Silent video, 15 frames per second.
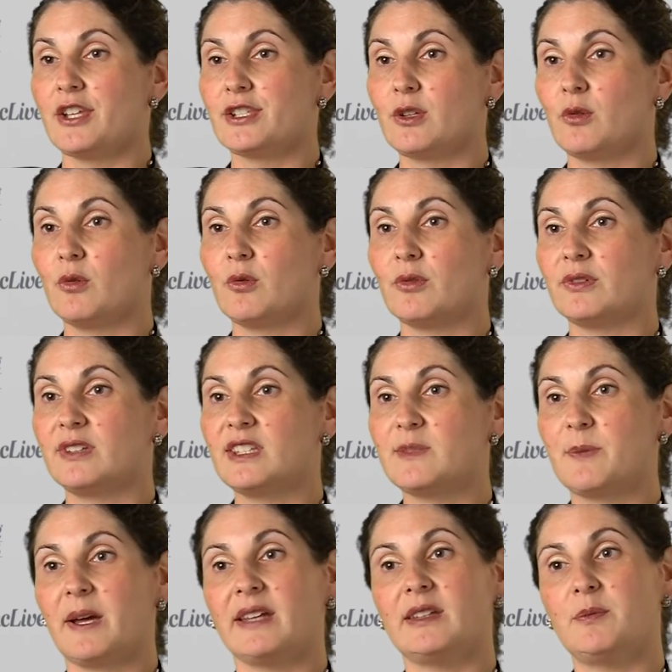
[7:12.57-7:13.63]
So
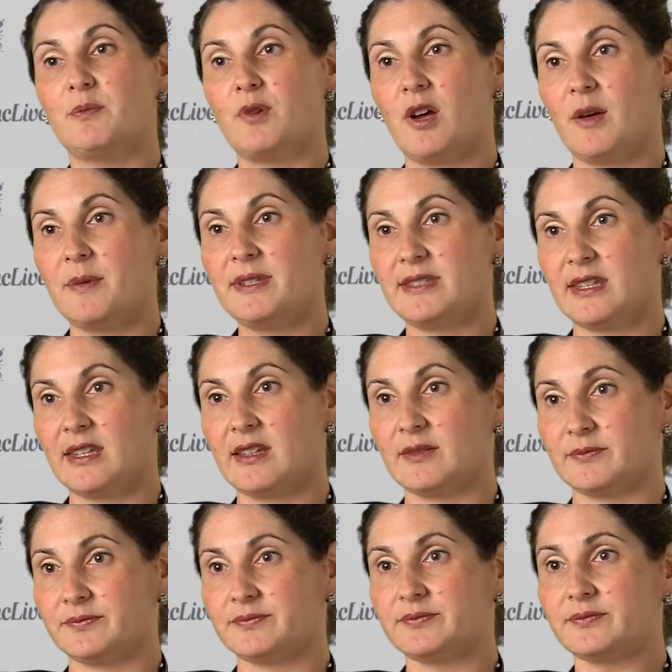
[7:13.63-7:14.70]
despite the promising
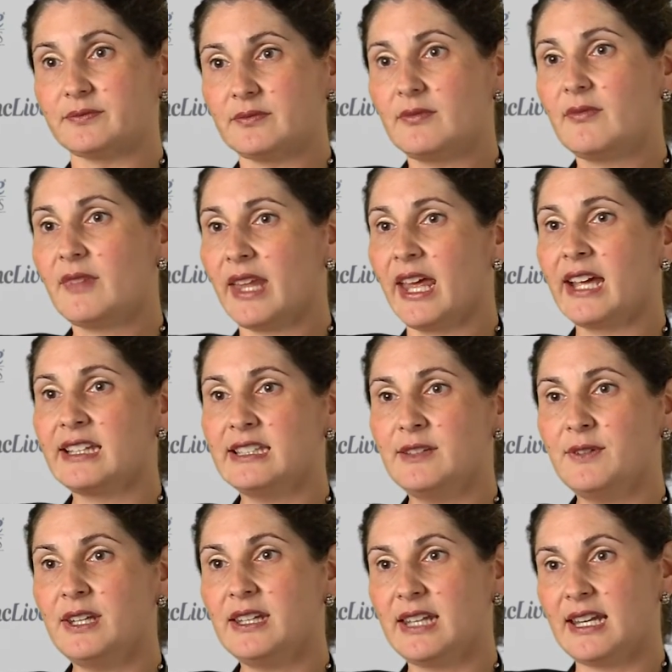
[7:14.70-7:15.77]

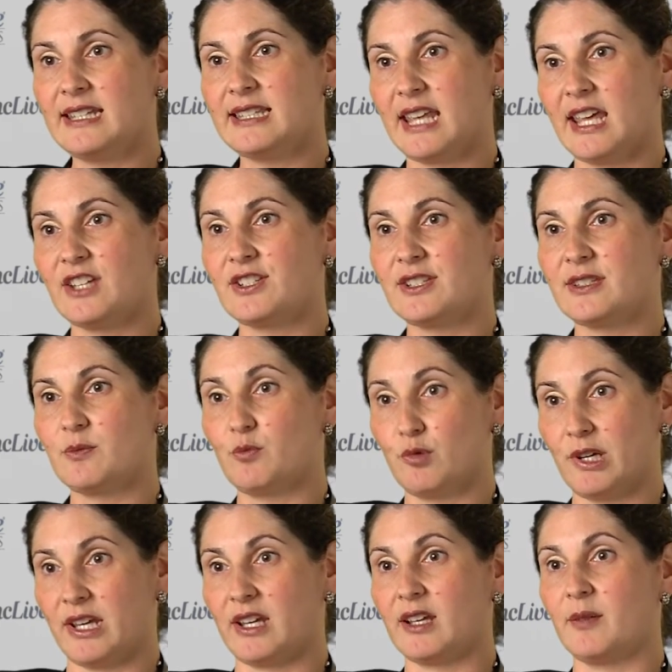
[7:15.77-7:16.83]
activity that these agents
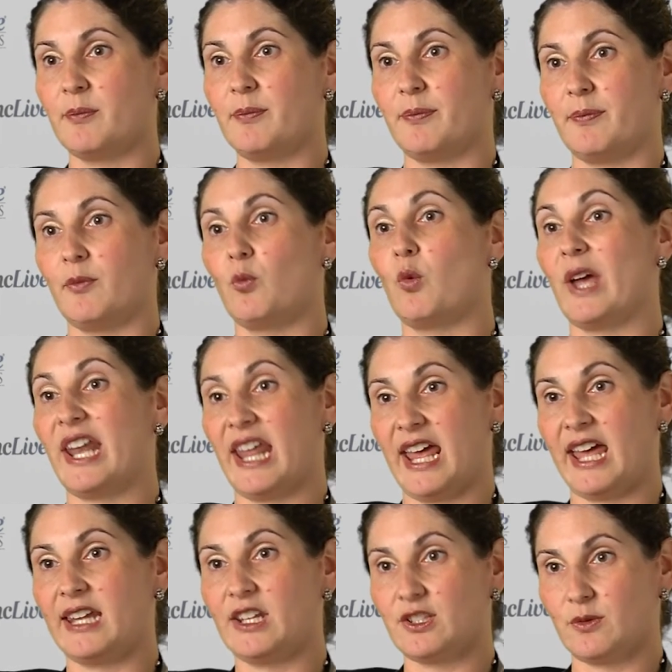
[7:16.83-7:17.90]
bring when
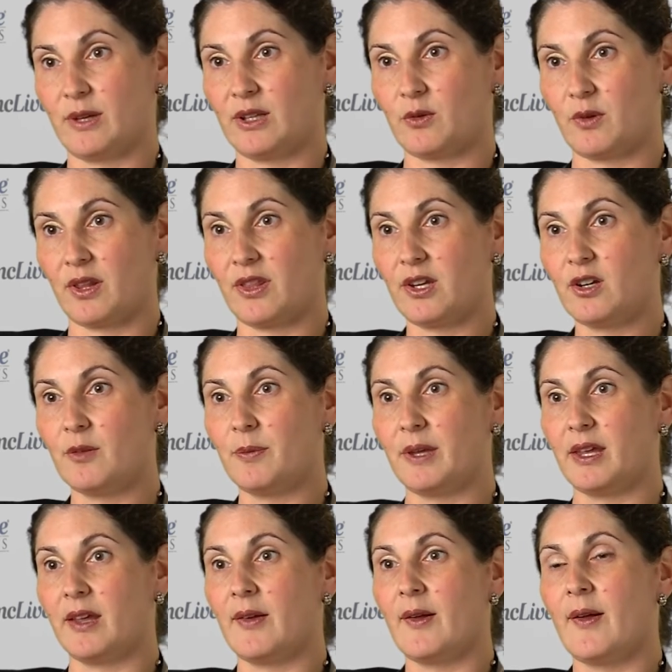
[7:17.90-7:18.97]
added to endocrine
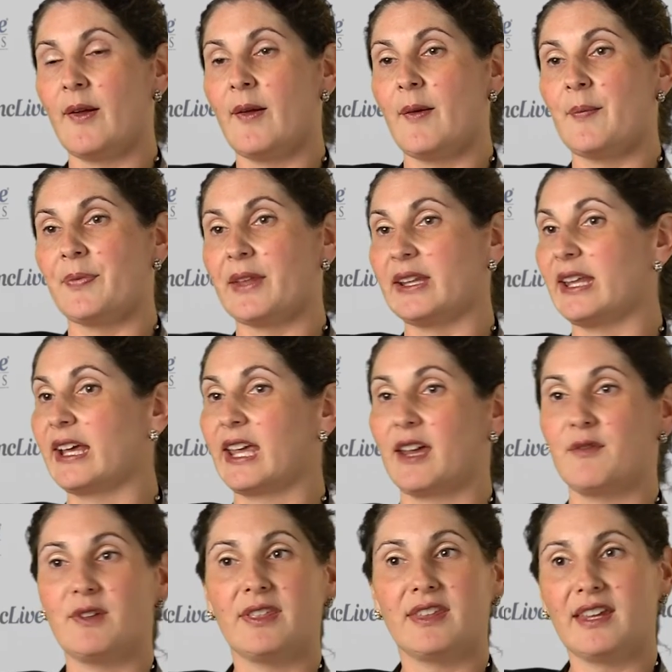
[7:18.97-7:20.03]
therapy, like
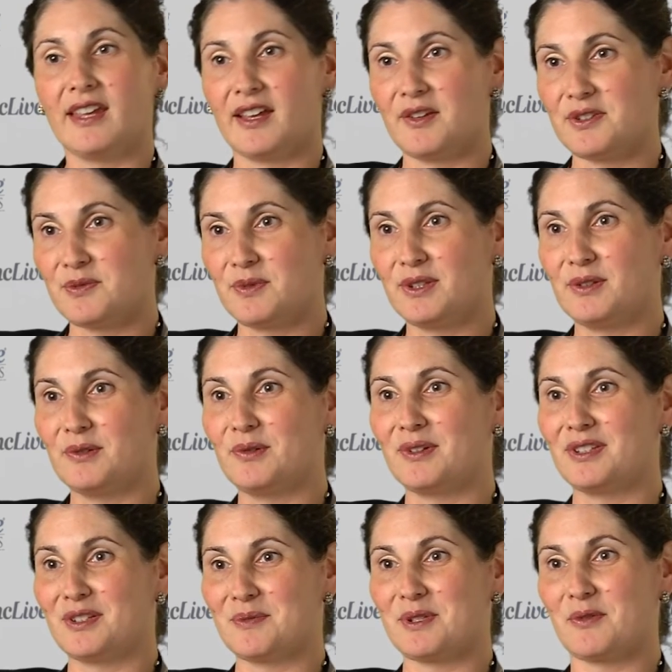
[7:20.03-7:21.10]
everything else we do
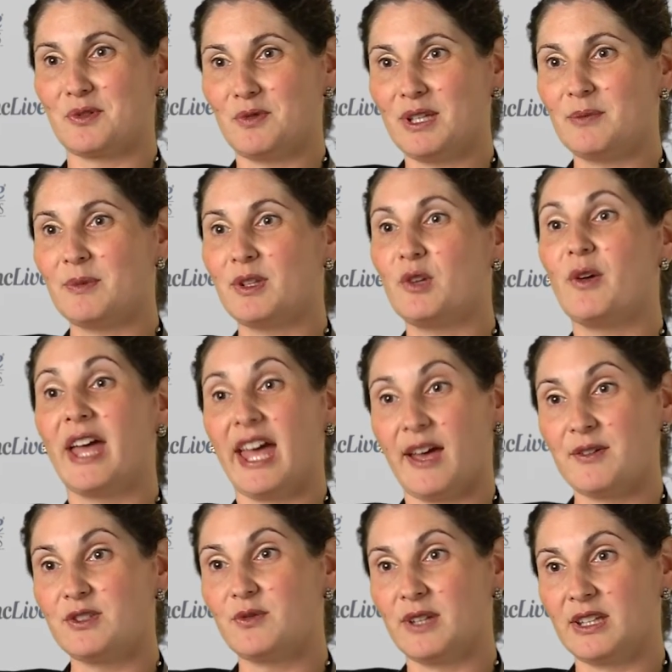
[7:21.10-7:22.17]
in terms of treatment, you
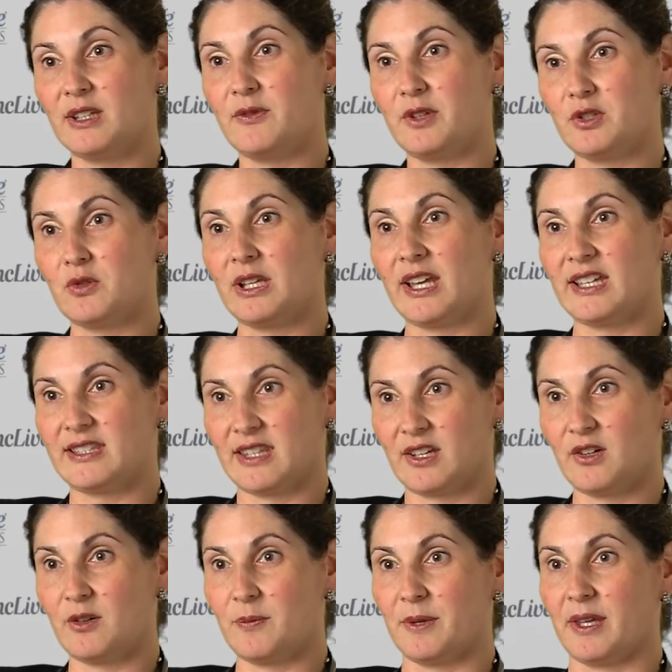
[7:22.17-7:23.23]
have to individualize
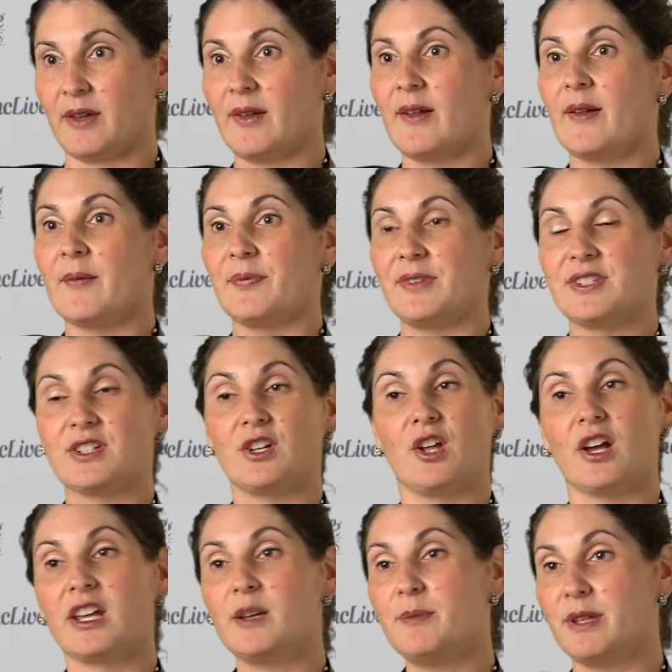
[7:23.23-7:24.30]
therapy. These are
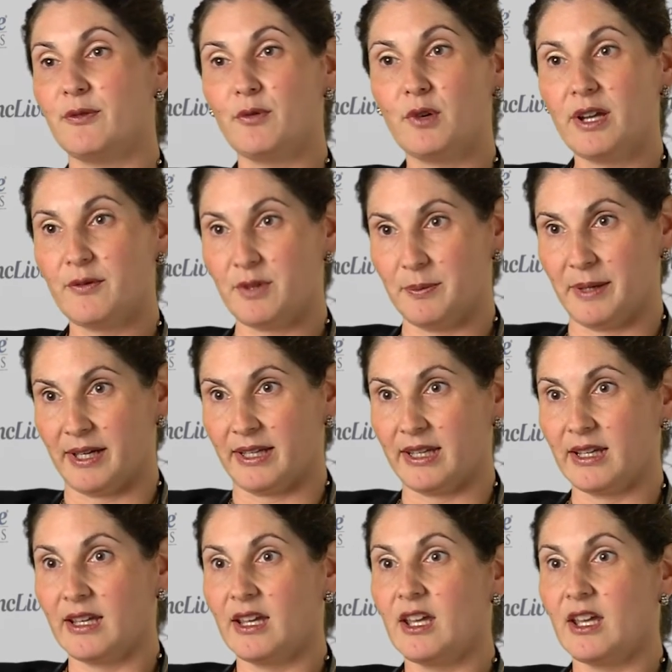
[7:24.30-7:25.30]
not going to be for everybody.